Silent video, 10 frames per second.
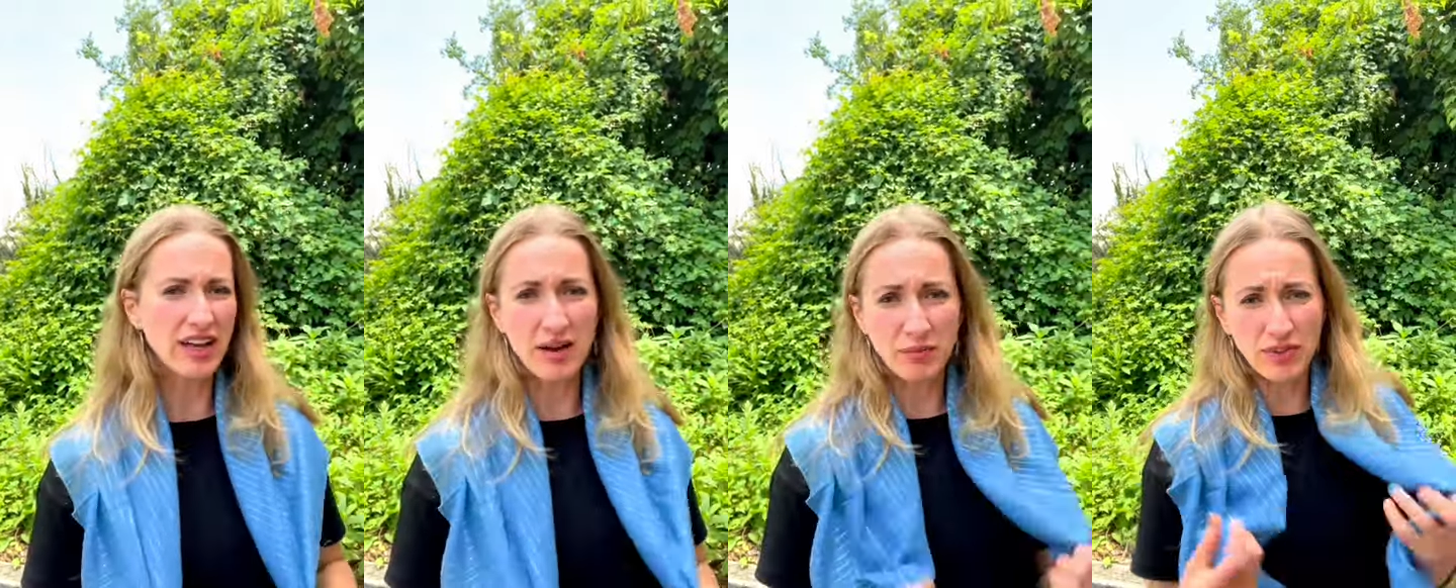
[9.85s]

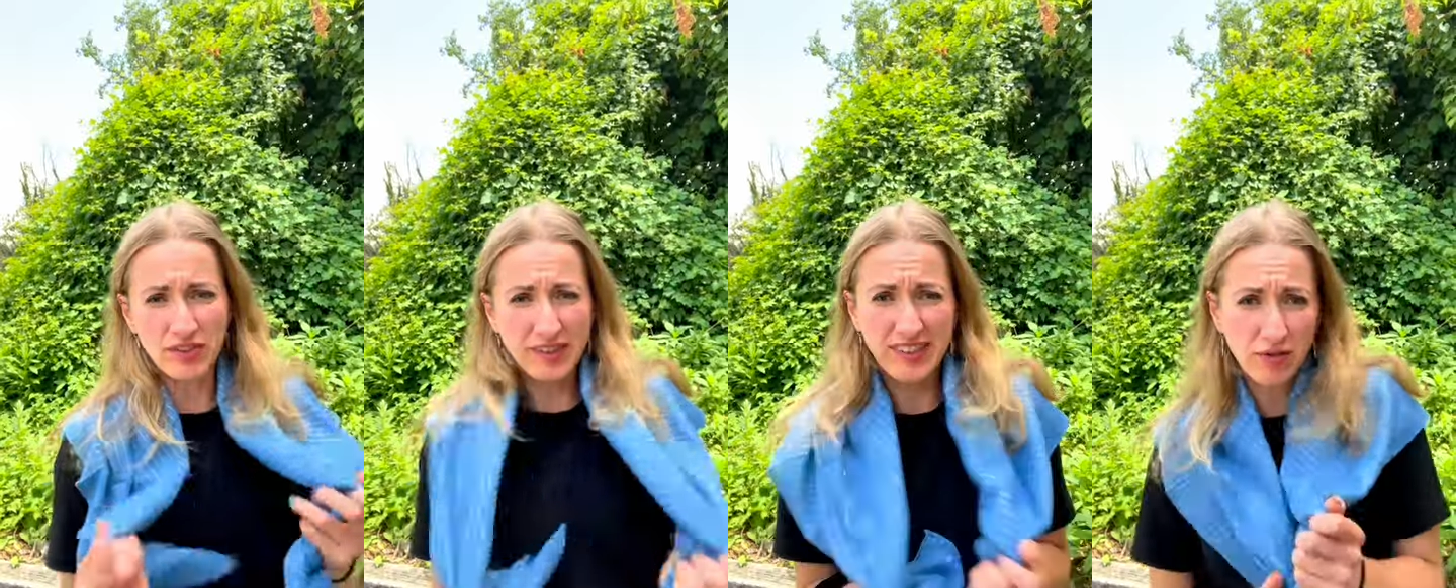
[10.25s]
um, most of
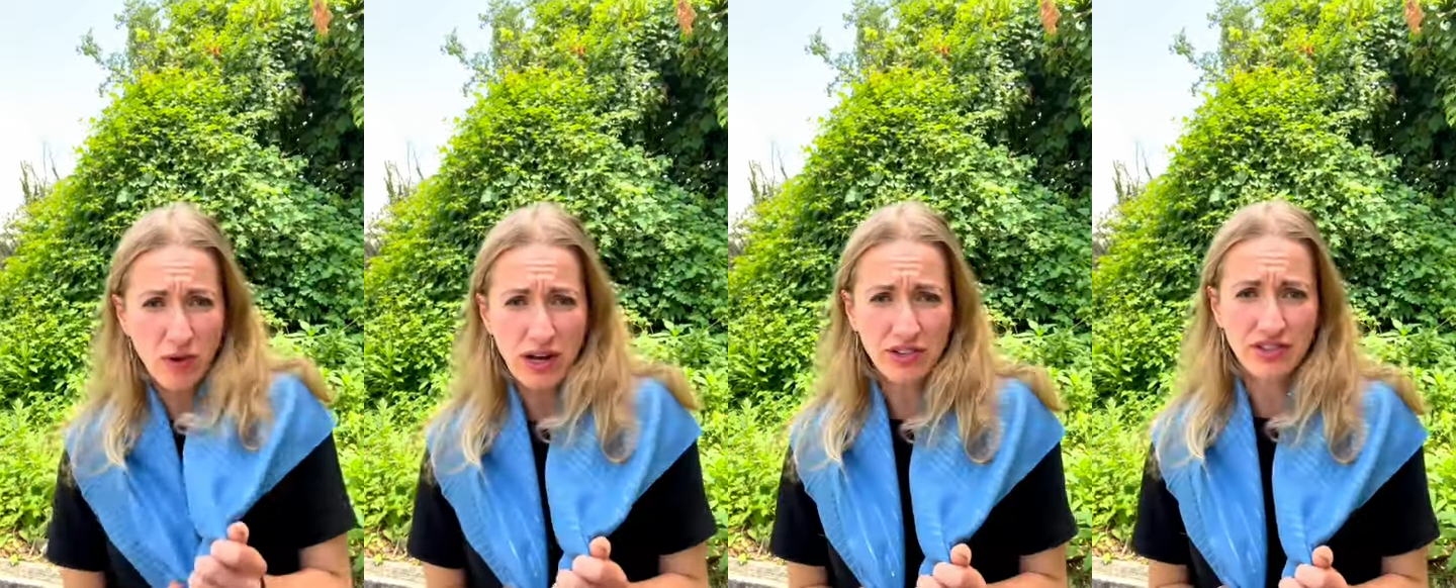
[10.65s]
us have
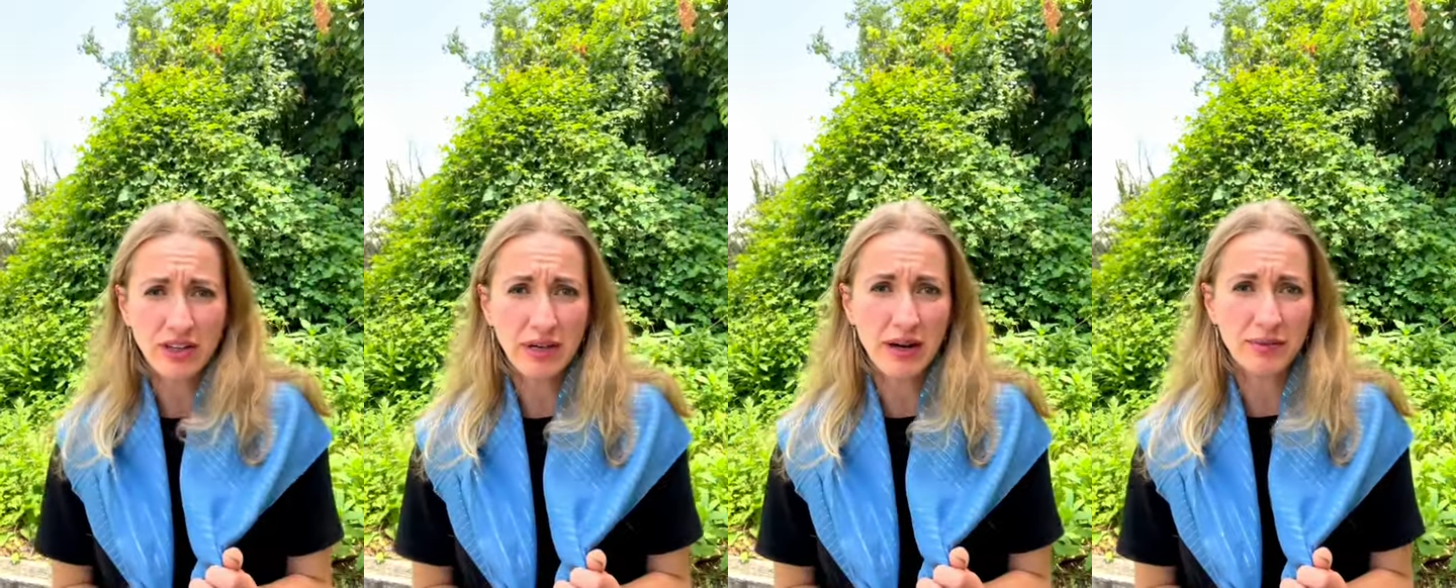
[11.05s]
washed
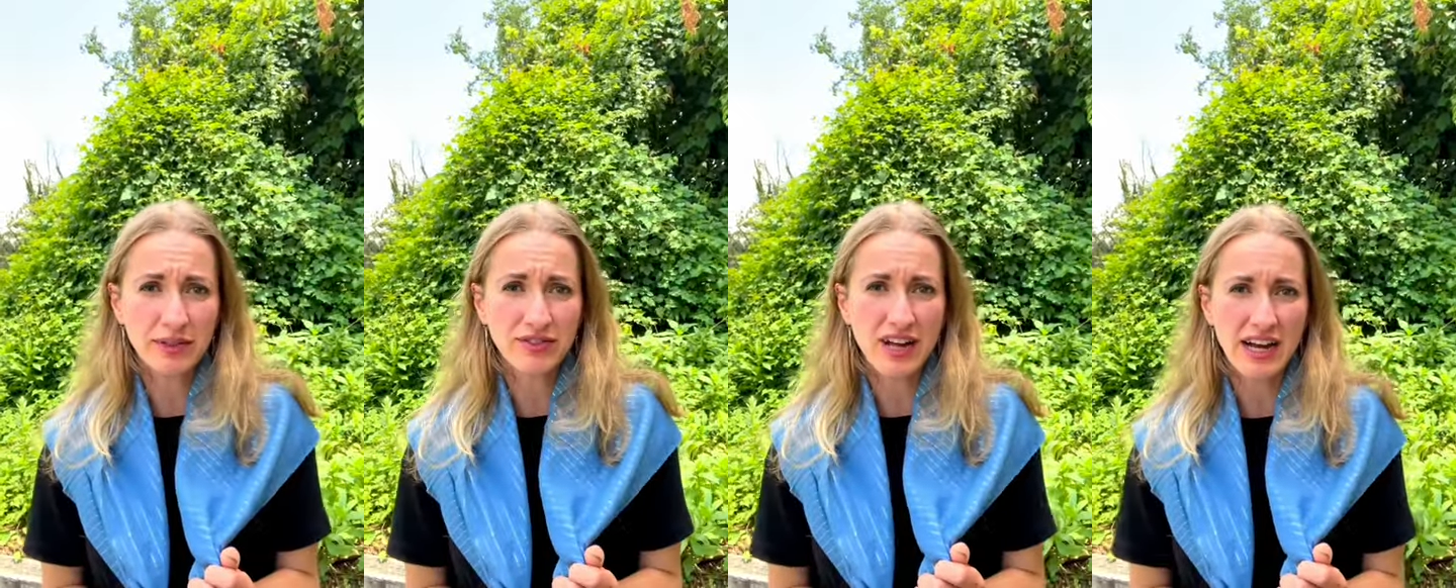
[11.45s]
them a couple
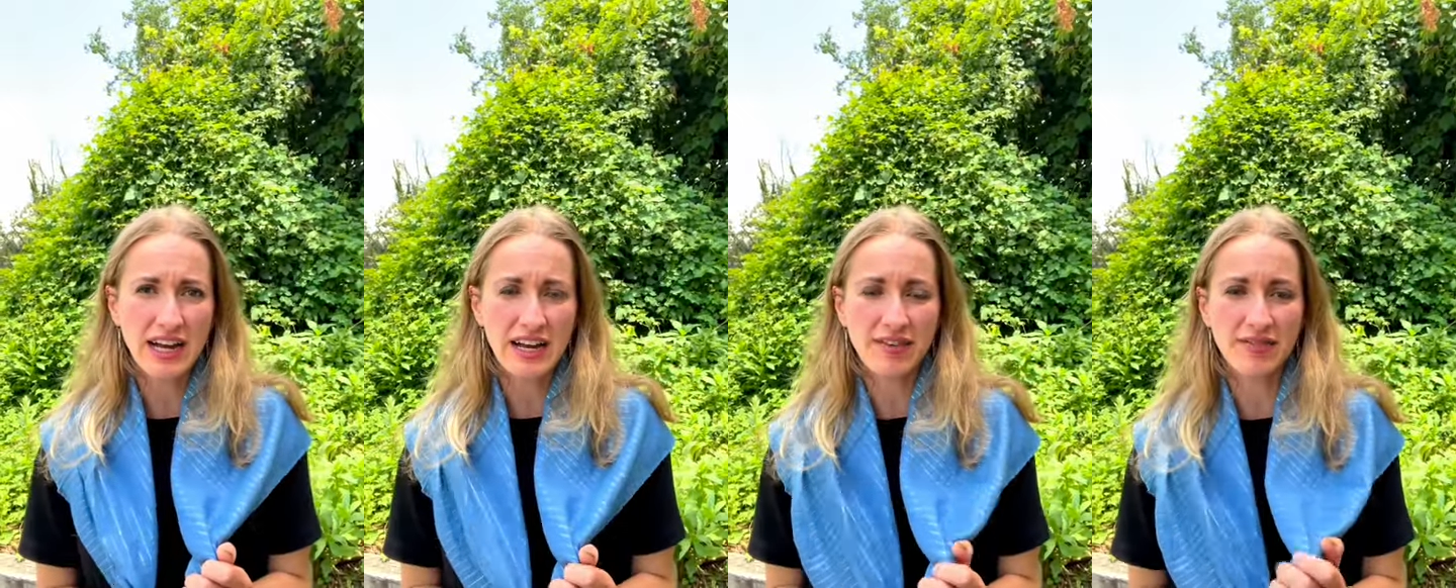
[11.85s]
of
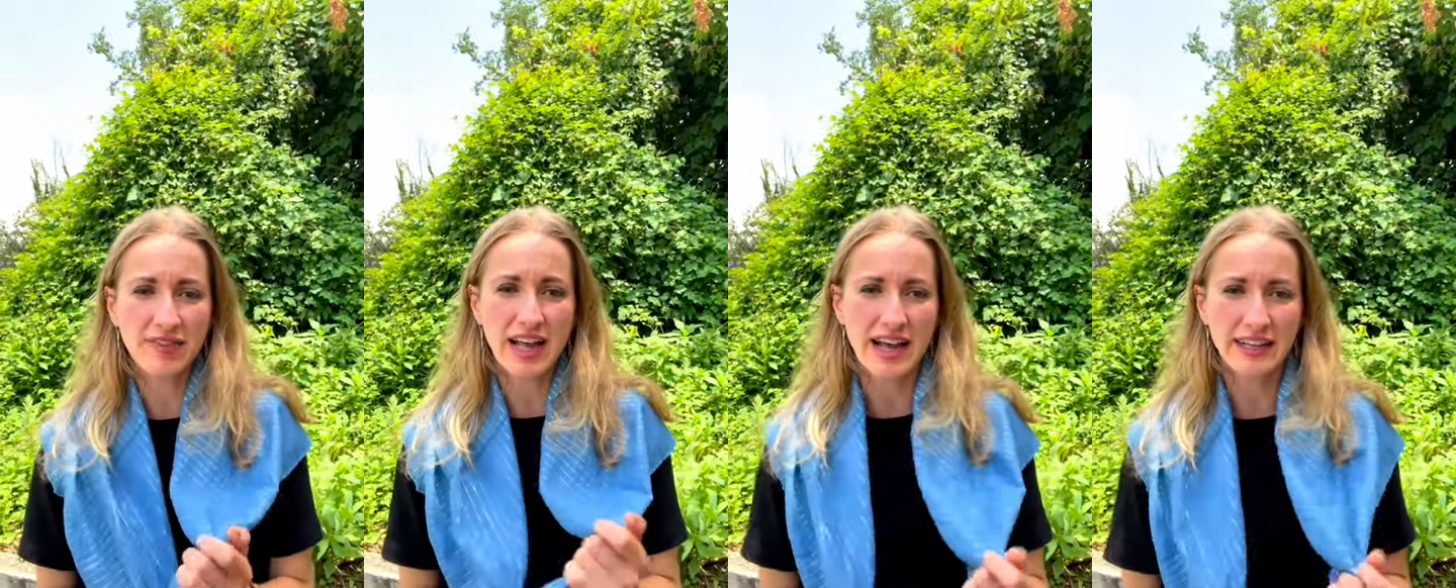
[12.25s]
times
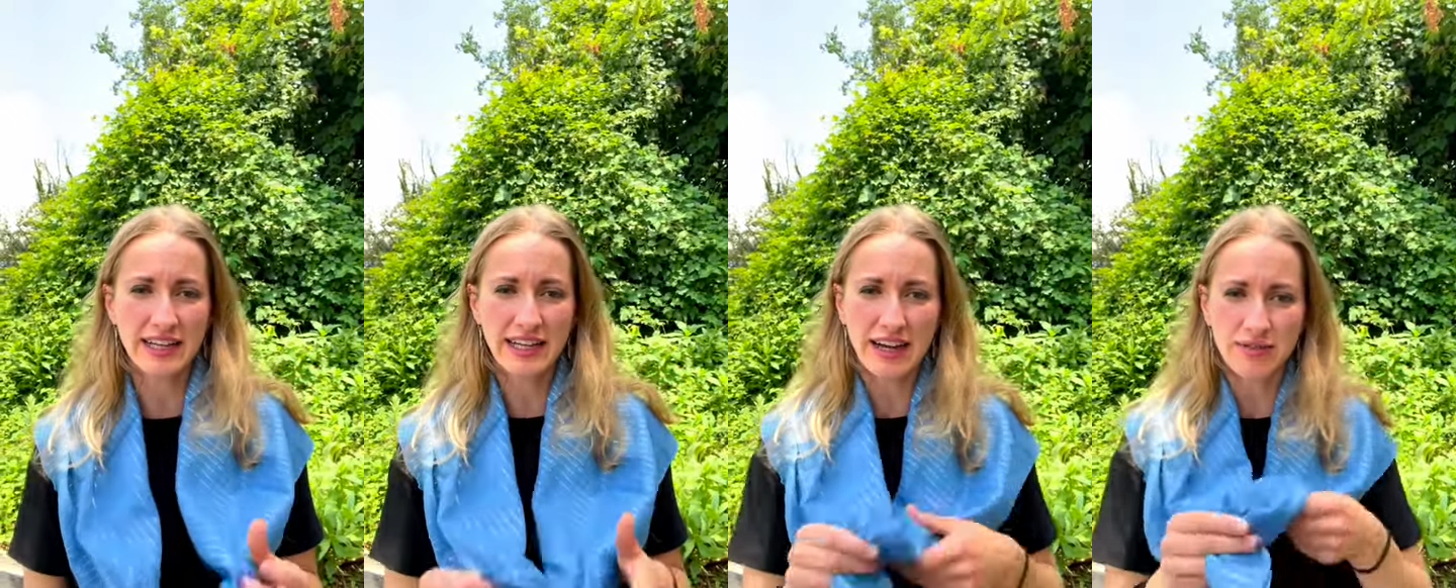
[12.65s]
and they
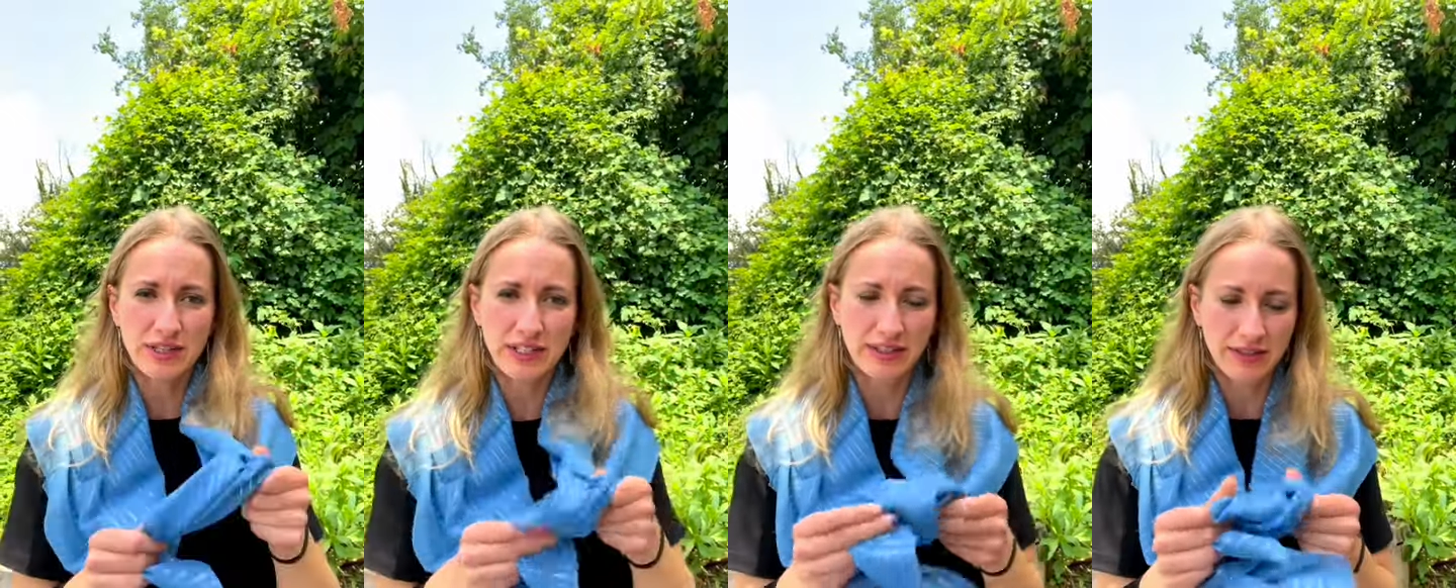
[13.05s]
get
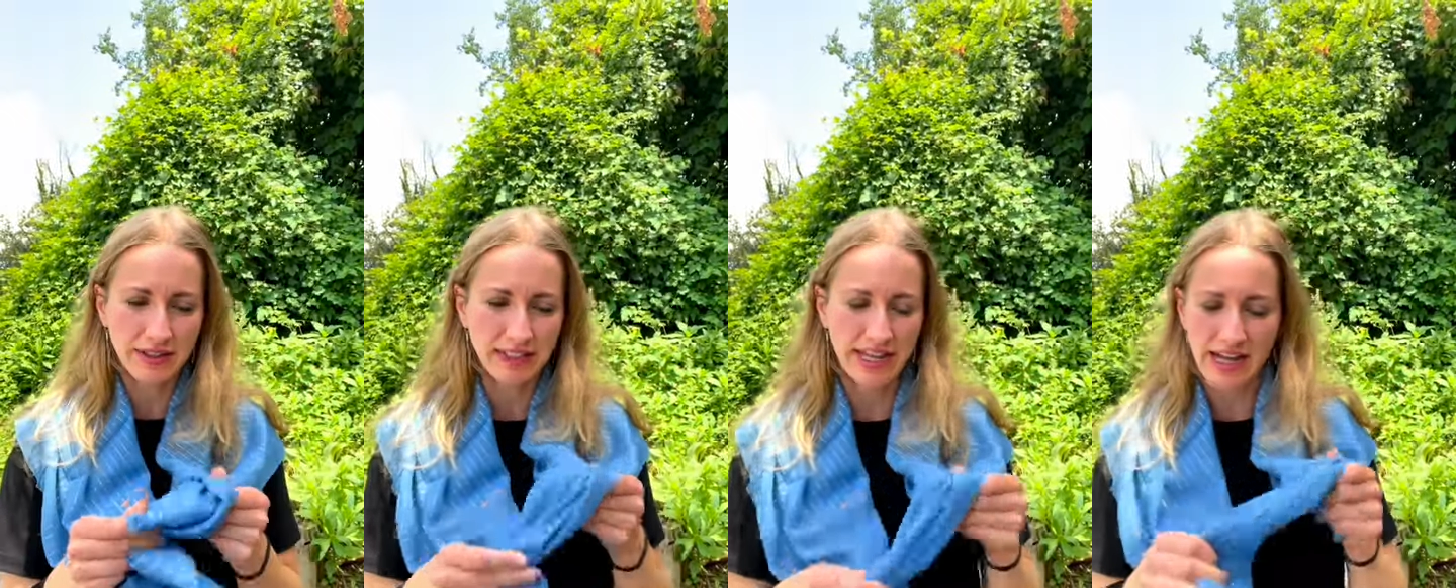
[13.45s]
really,
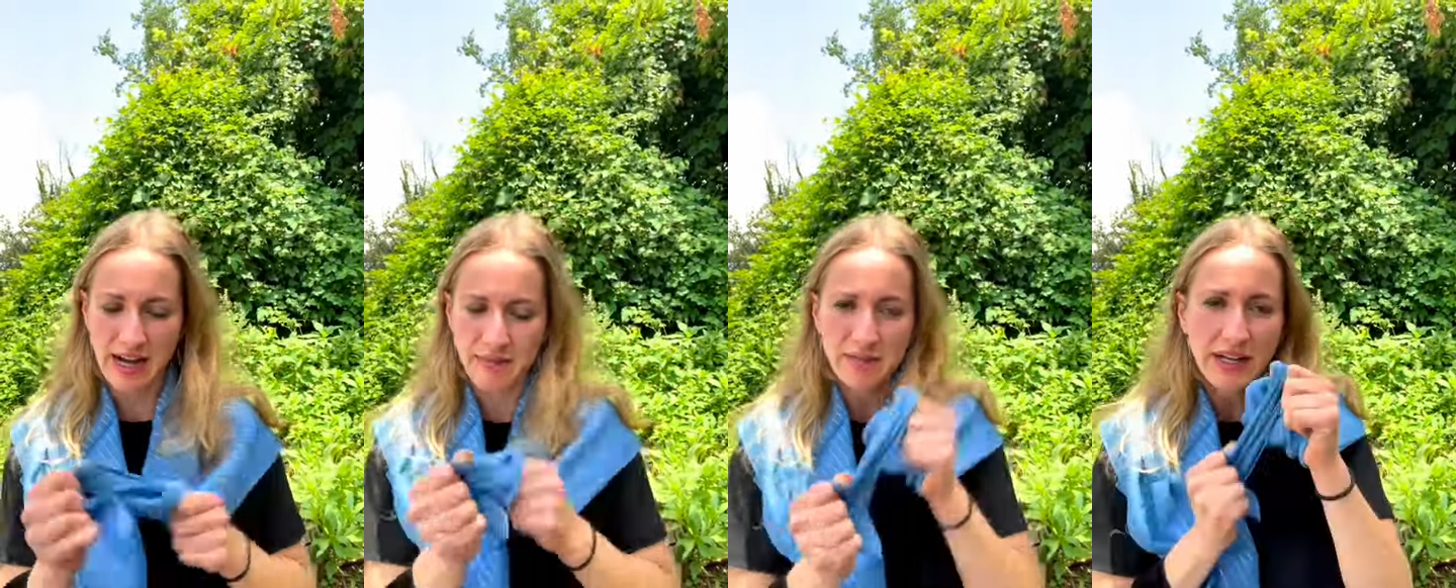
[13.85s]
really like
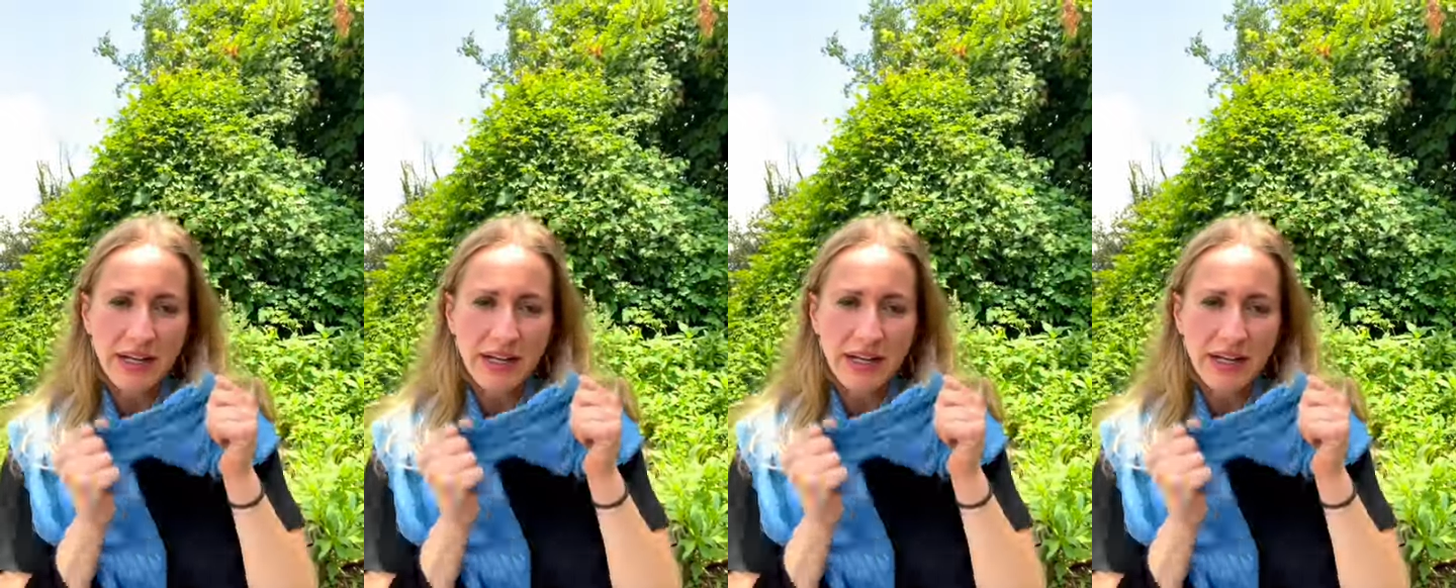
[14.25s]
um,